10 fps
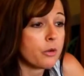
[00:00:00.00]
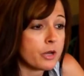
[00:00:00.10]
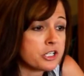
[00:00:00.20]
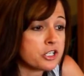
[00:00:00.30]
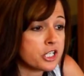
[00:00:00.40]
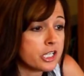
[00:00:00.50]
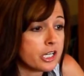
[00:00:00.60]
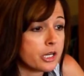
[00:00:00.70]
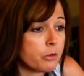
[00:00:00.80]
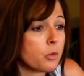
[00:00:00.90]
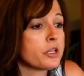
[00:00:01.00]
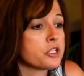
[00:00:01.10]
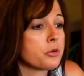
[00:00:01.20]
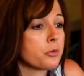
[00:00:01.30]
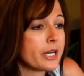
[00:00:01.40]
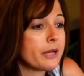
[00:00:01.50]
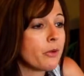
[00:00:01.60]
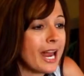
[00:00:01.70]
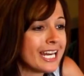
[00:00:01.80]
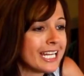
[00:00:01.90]
question and we're going to
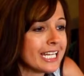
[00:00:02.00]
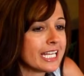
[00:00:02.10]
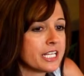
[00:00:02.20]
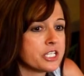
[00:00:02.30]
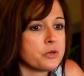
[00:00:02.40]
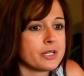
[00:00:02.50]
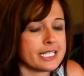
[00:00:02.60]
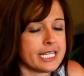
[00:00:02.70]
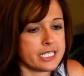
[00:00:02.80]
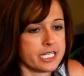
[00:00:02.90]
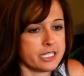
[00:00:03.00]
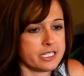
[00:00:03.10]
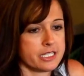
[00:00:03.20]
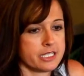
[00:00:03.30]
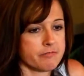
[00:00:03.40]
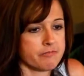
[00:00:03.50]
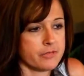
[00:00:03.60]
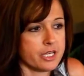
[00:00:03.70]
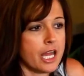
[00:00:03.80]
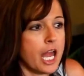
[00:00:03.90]
rewrite it into a sentence.
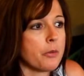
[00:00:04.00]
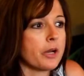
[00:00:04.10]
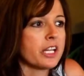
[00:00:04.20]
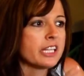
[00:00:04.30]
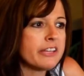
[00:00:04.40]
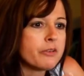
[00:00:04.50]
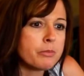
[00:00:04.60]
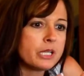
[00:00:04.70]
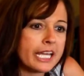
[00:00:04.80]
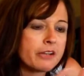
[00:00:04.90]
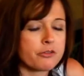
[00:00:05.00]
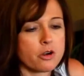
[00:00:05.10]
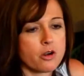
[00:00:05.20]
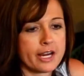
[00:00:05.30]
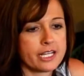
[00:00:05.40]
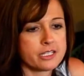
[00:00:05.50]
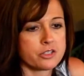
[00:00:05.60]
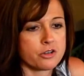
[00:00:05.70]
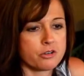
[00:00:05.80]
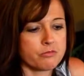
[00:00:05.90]
And we're going to leave a blank for our
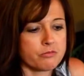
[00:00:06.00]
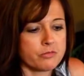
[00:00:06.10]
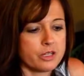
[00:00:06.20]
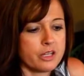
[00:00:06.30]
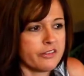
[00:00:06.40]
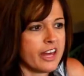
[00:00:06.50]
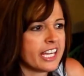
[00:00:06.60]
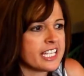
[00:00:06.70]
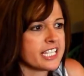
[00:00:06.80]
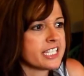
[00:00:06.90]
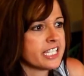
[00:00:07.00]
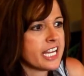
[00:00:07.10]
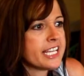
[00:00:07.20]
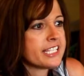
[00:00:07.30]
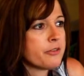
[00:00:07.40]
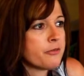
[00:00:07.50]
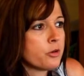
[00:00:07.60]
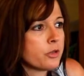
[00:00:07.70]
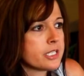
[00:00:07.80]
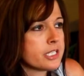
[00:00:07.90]
answer. That gets us nice and
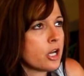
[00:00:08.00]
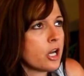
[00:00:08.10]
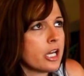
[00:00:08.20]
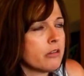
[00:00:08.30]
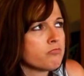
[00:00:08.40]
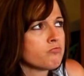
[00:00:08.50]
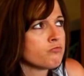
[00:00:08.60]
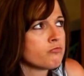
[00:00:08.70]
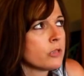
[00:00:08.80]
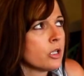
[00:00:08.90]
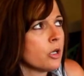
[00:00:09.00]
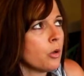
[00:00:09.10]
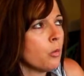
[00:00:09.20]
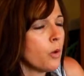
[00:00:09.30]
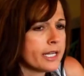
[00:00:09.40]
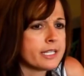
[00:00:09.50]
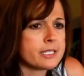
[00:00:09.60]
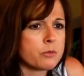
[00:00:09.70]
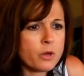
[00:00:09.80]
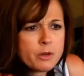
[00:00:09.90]
focused on what
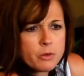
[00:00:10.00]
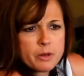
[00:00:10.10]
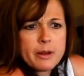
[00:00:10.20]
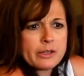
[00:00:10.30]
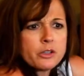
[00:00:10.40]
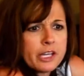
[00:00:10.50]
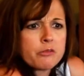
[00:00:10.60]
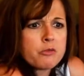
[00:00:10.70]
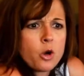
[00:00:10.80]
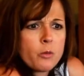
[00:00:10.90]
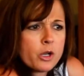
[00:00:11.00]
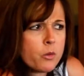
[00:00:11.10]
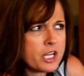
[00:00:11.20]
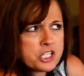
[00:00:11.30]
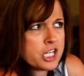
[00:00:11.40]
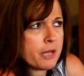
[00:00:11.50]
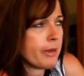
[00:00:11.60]
am I looking for? What question am I